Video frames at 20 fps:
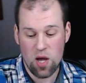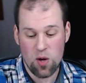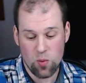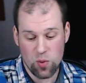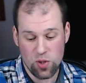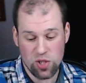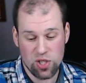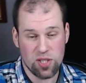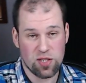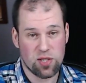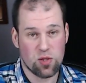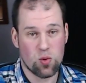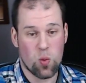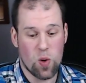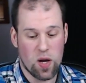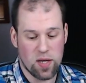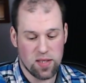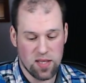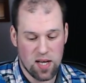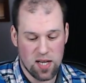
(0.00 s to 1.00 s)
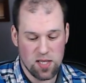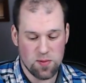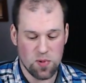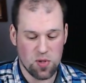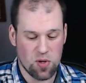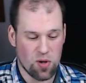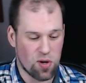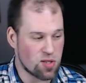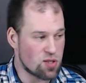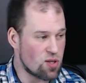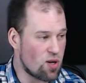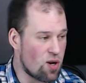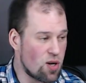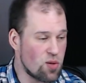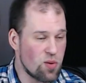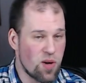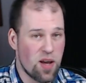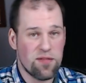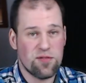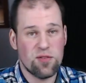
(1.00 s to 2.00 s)
which is quite nice because all
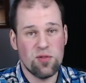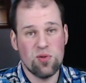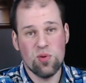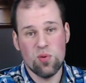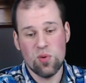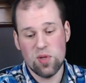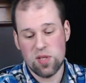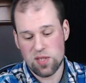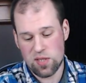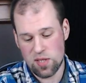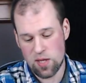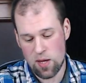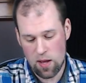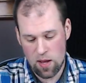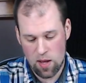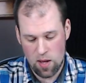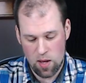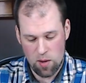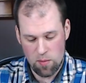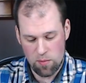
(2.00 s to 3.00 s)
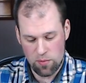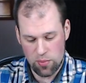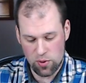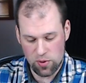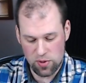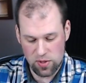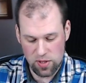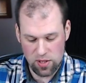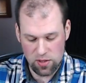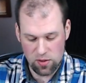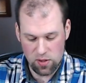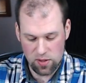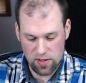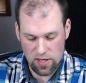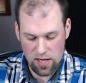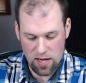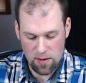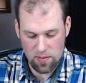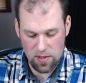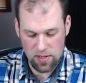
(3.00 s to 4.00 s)
you have to do is put in your
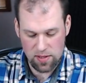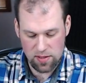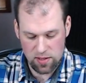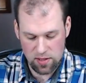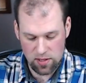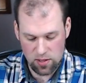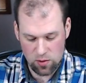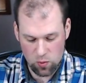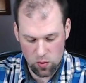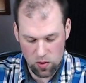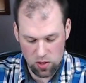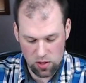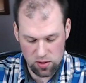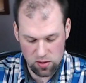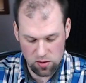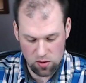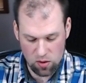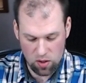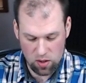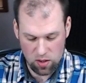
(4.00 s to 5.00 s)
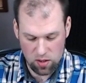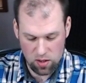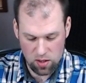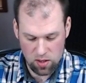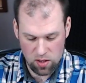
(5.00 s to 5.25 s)
tablet, it will dock,